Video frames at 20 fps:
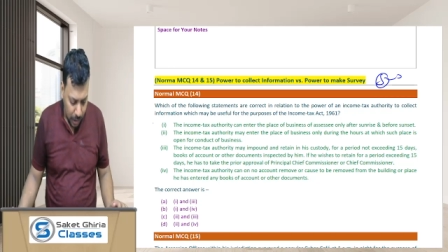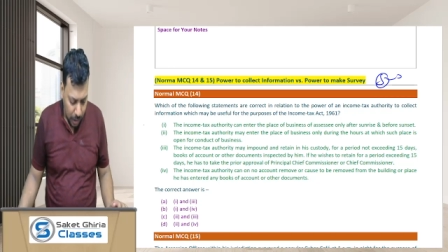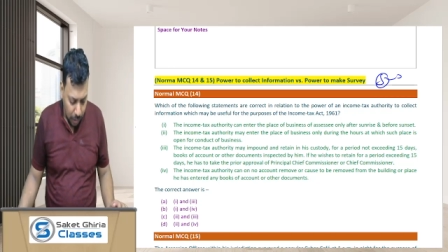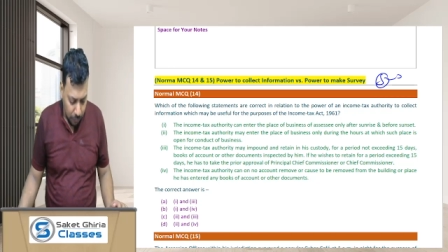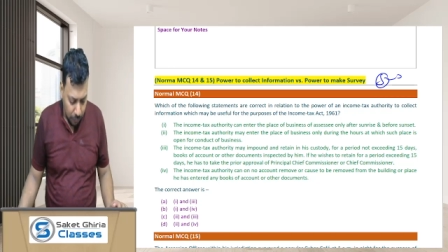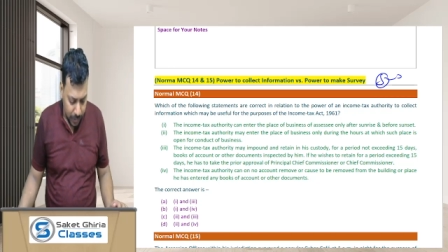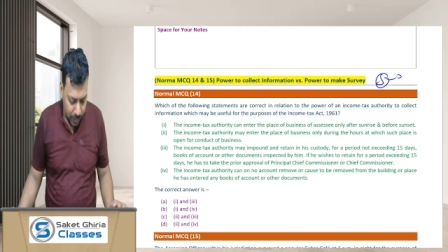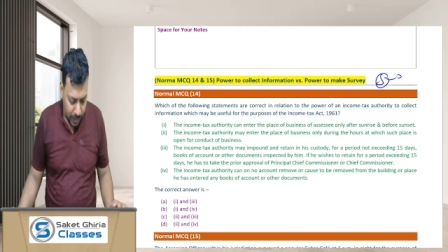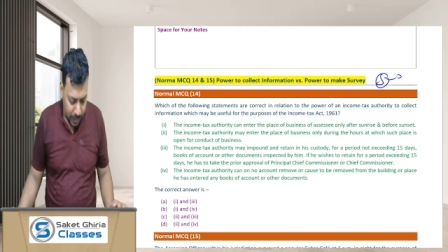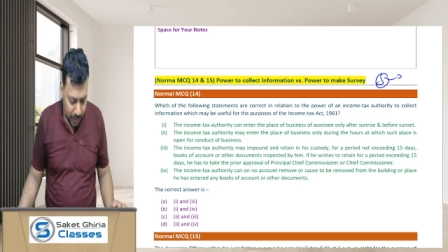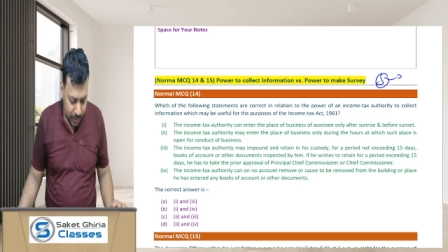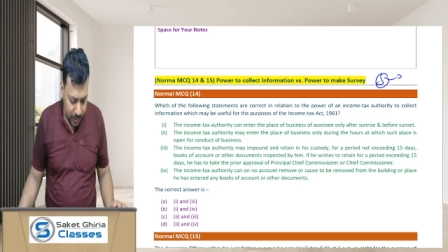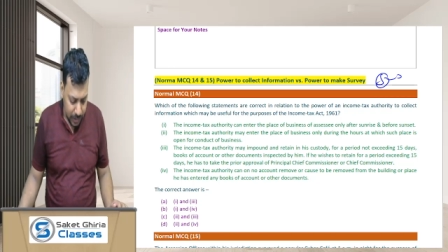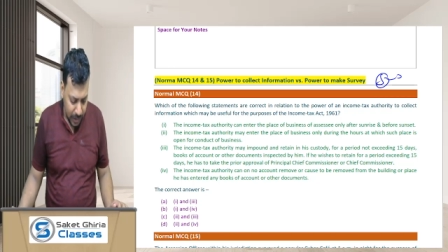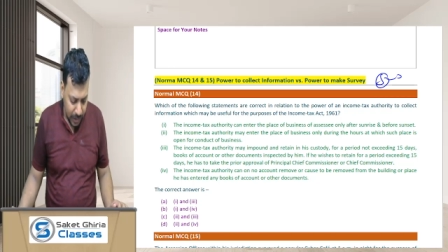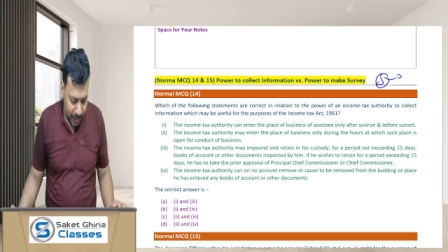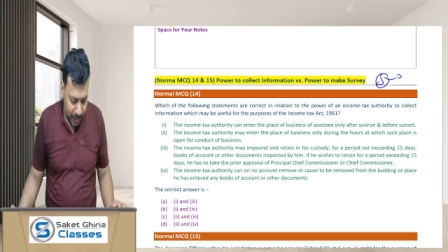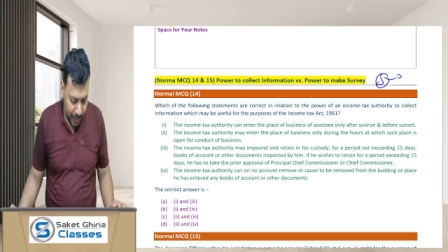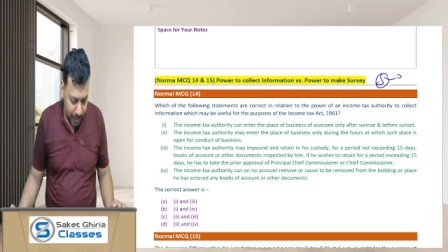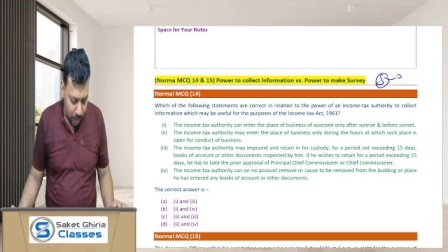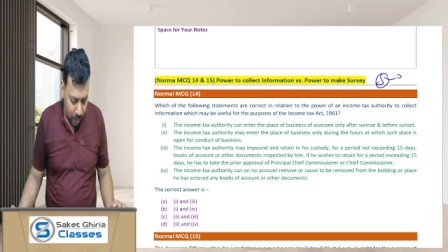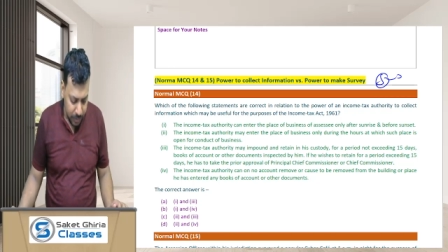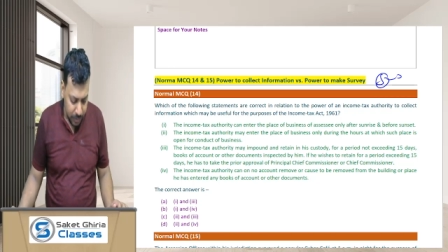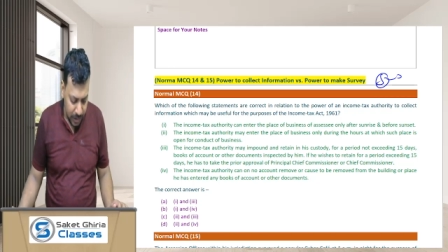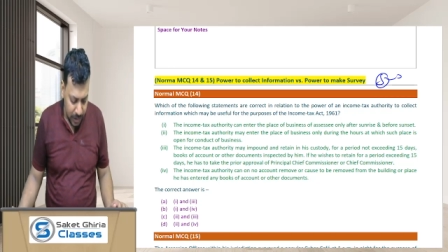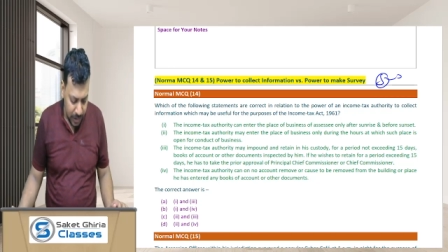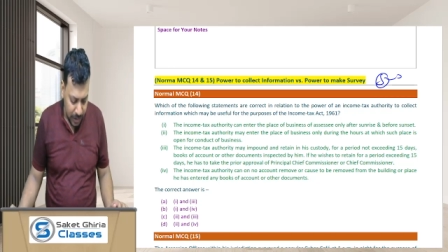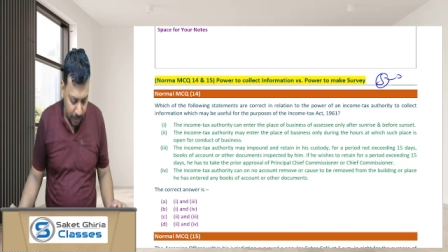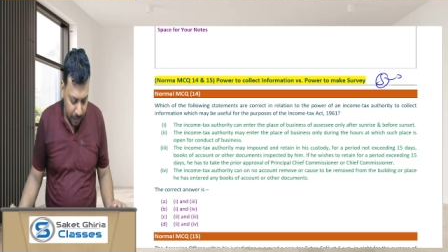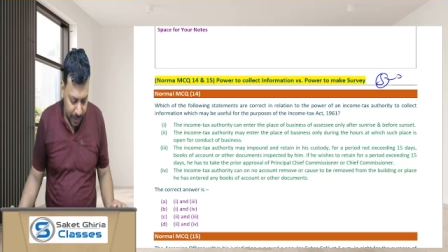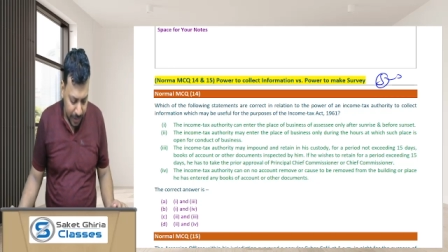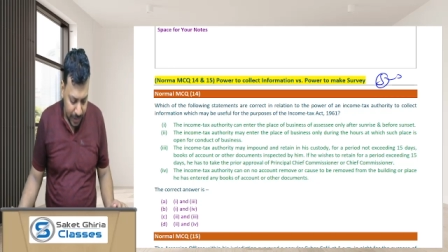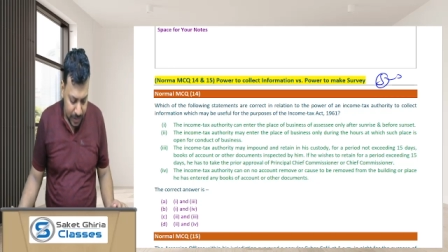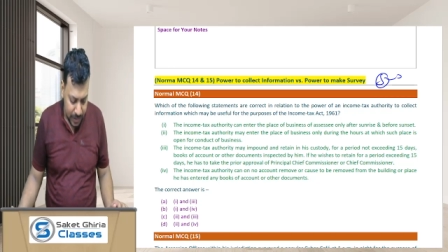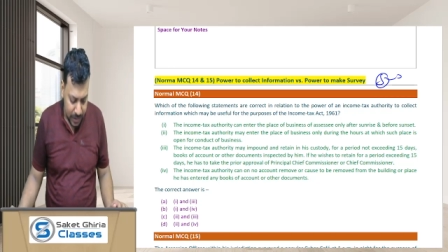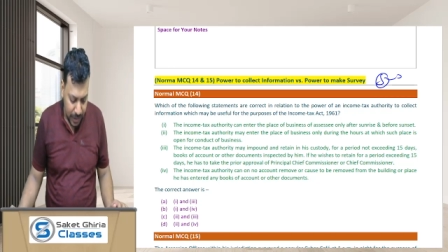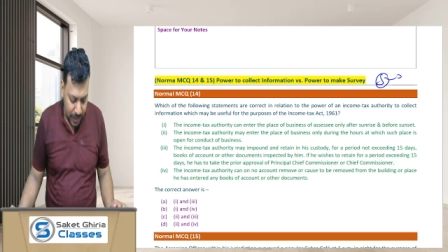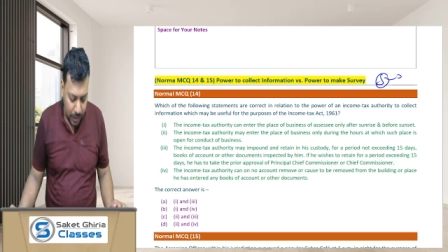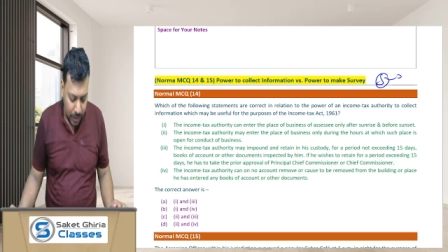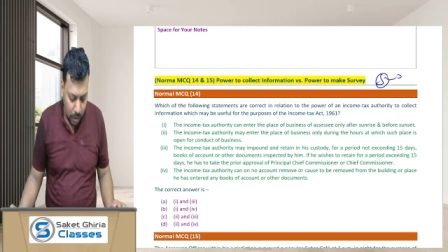133A of the Income Tax
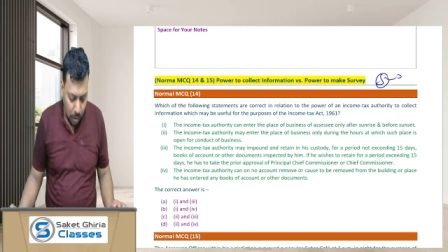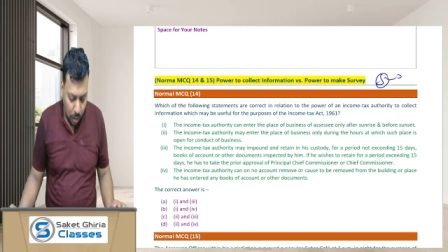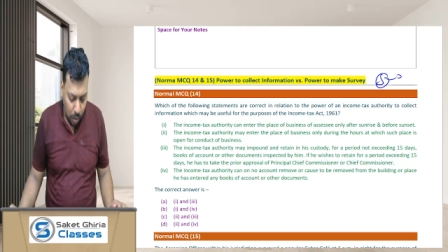Act,